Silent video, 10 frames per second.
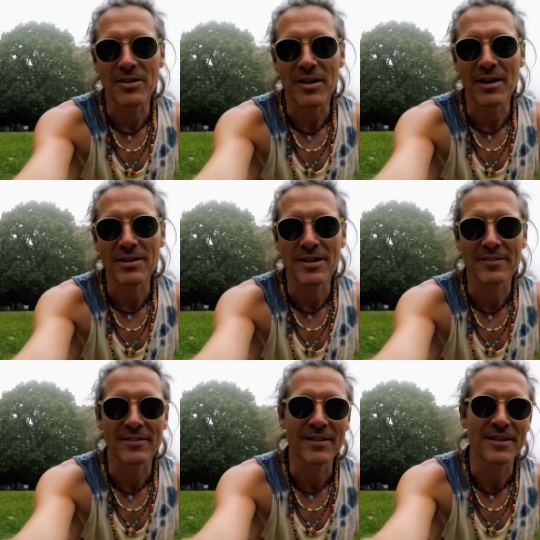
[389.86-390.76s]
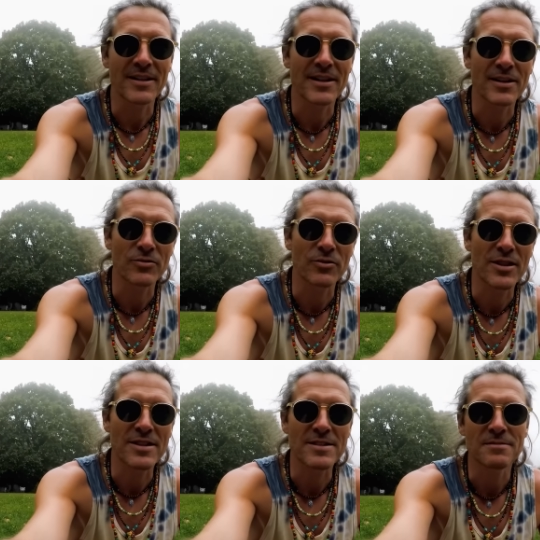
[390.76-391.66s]
They are definitely here for
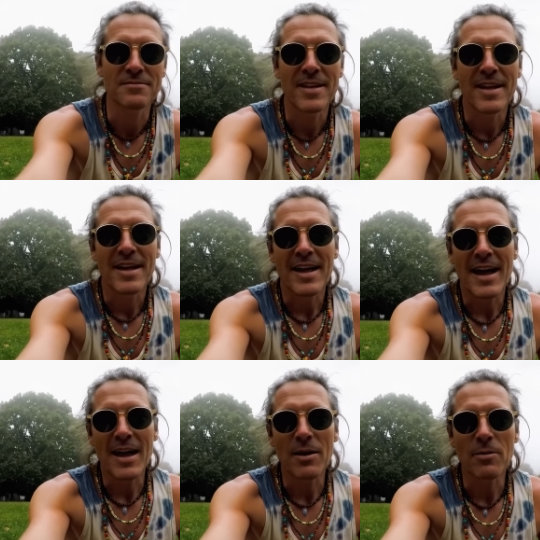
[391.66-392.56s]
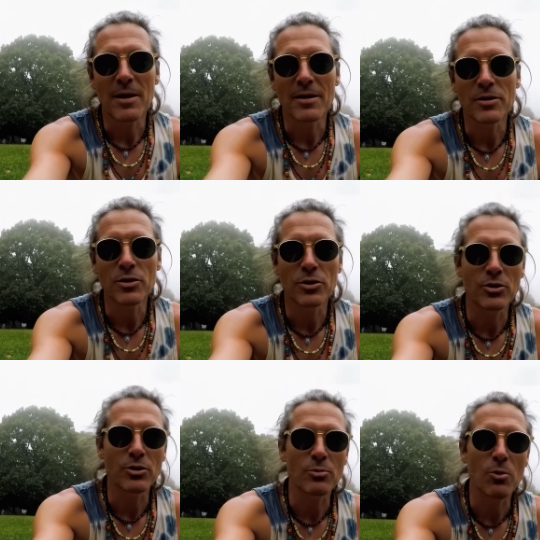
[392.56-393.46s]
us. Anyway, you can
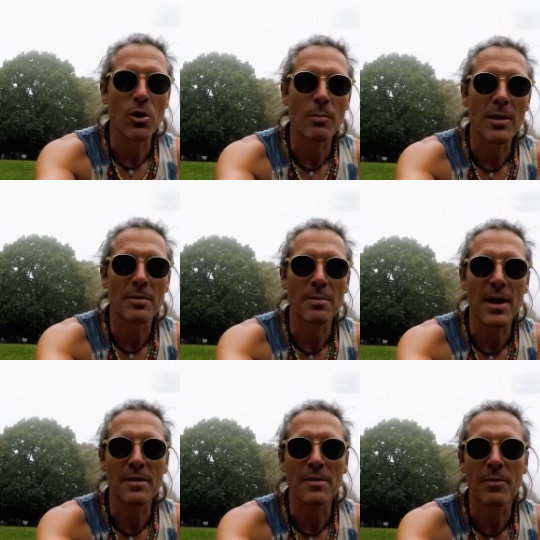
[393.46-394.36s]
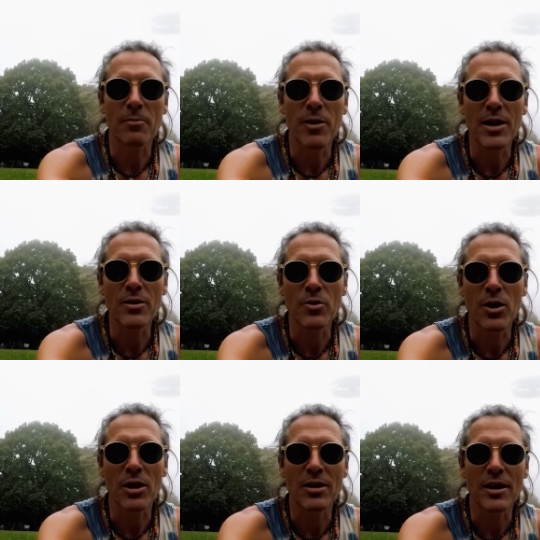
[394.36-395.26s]
learn more by buying my brand new
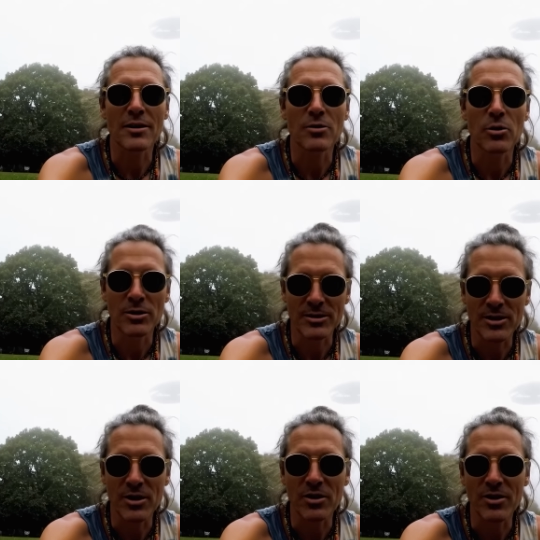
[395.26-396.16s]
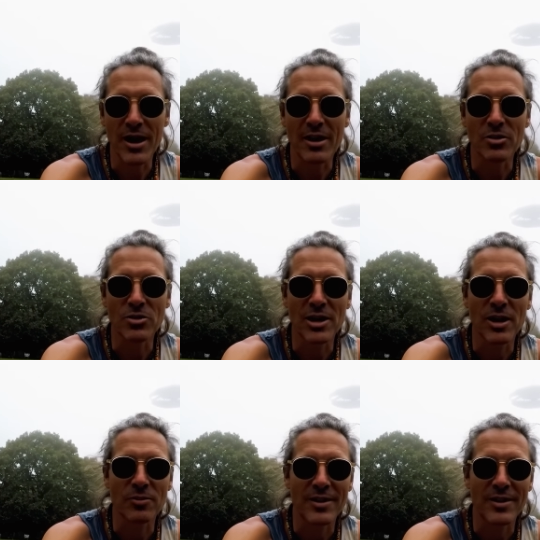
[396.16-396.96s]
online course, Learn How to Channel with